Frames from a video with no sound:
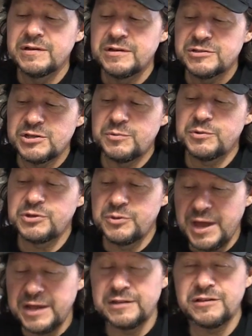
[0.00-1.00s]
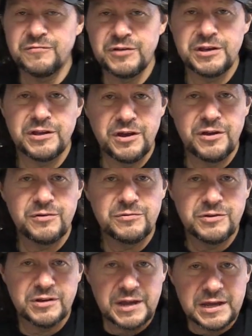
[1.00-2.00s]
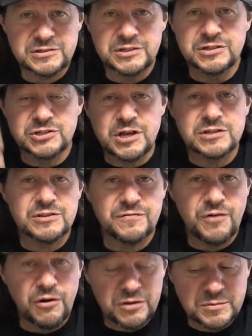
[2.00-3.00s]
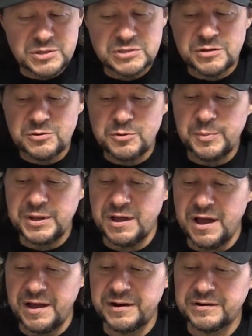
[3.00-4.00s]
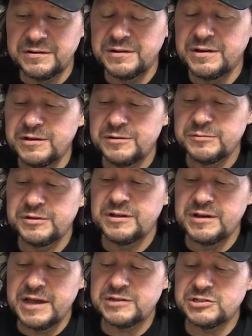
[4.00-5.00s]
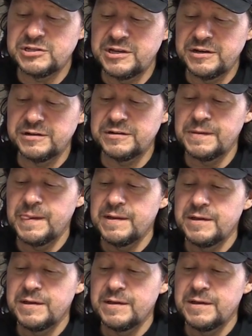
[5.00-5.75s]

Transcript: so when you edit the video, you can actually adjust the volume just a little bit higher, where you can actually hear.